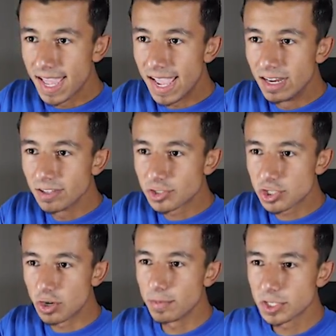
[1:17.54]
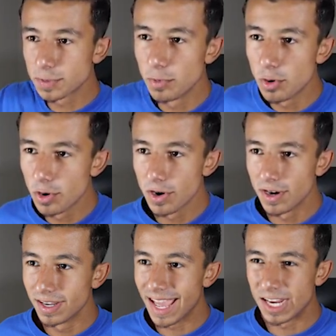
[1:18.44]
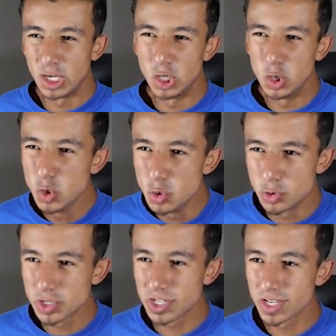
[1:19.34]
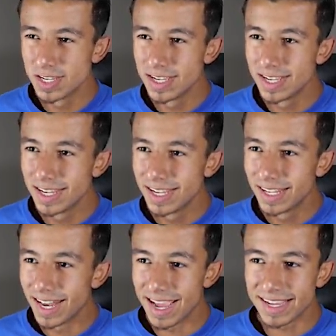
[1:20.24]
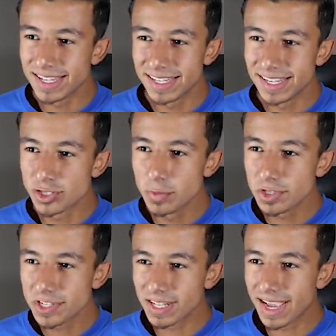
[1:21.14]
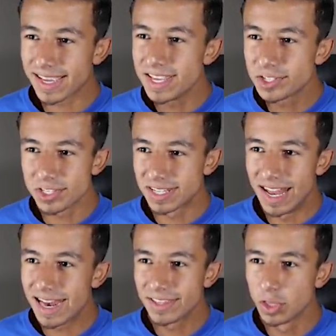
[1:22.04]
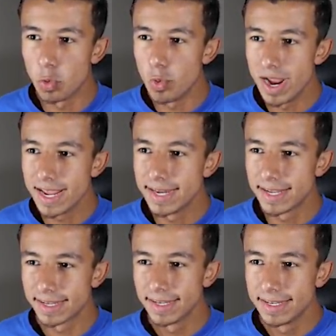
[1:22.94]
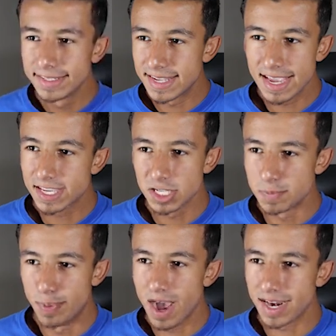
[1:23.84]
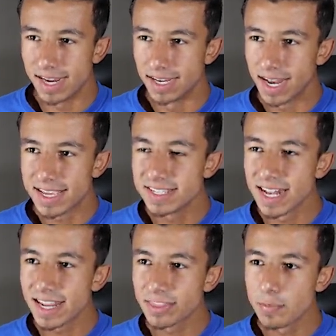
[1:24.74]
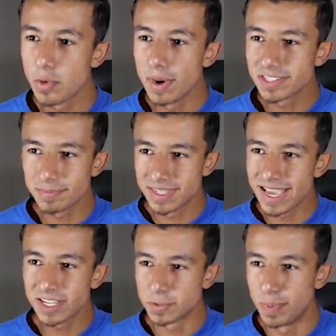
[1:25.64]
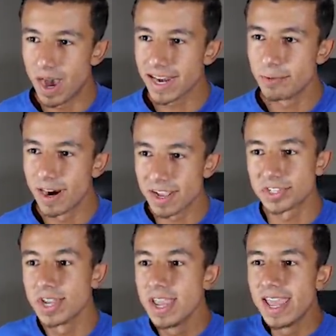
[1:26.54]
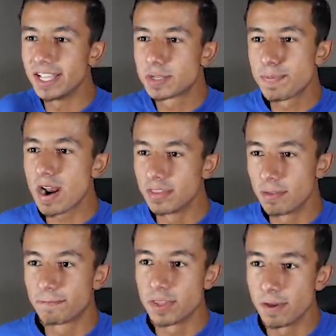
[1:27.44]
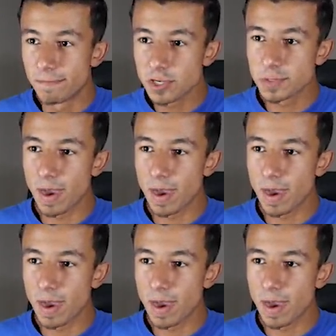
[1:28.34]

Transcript: it looks so much more like loose. Like it's almost like he's just letting the wind take his body. Like he's letting the momentum take his body. Whereas in, in the, in the first